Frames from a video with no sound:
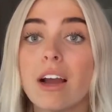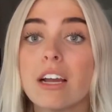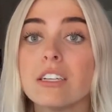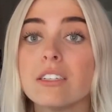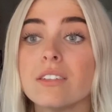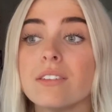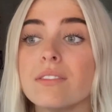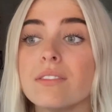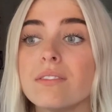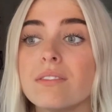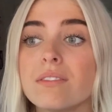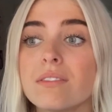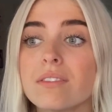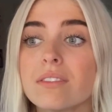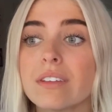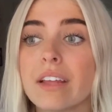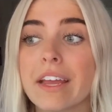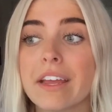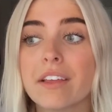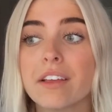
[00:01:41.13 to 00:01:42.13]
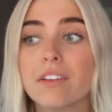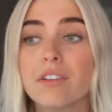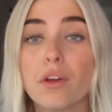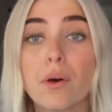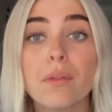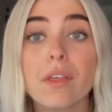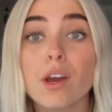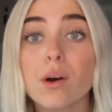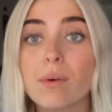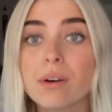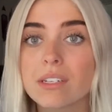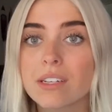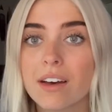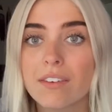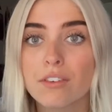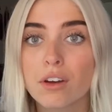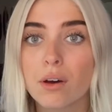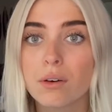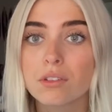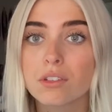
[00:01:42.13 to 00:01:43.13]
I like know they always
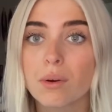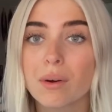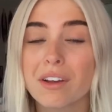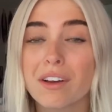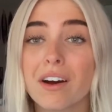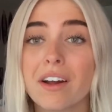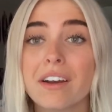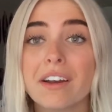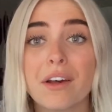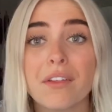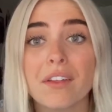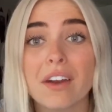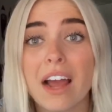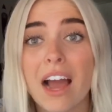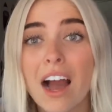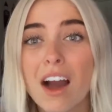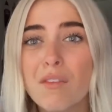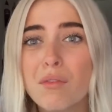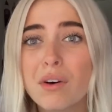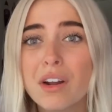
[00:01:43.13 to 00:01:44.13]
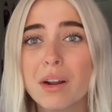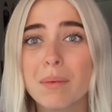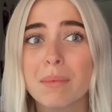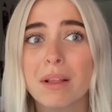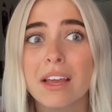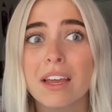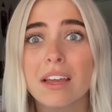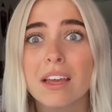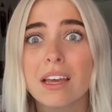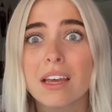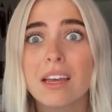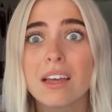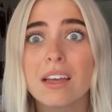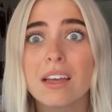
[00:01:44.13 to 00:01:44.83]
have codes going on. Now that I have one, I'm like,